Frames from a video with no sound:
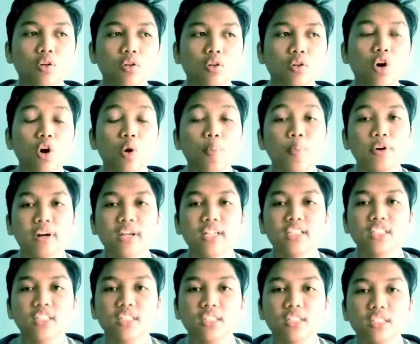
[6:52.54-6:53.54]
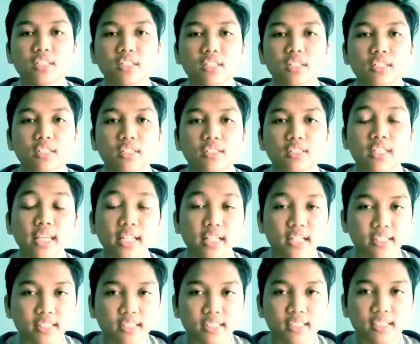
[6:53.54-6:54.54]
cooperation
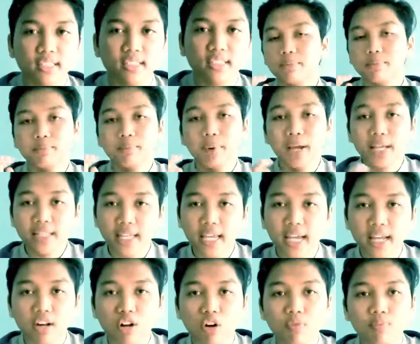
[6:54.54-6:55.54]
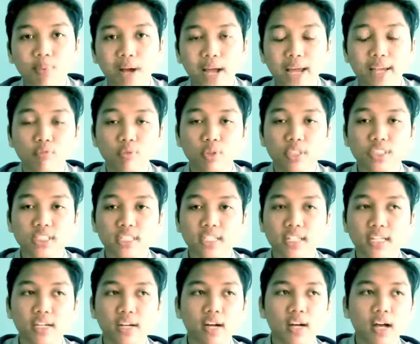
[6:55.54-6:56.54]
skills. By the end of my reason
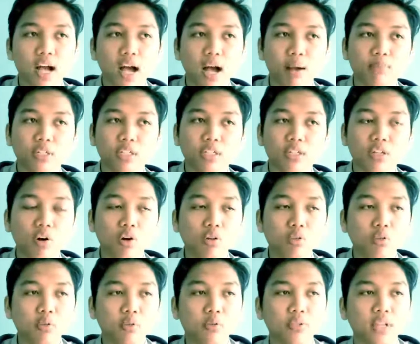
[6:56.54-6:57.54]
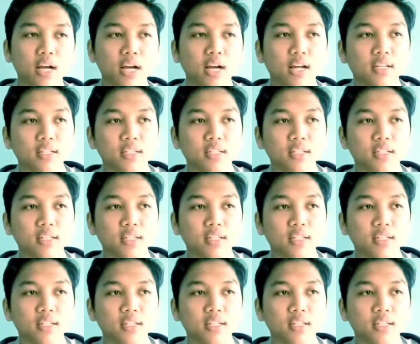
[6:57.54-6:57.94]
here, I'm gonna conclude that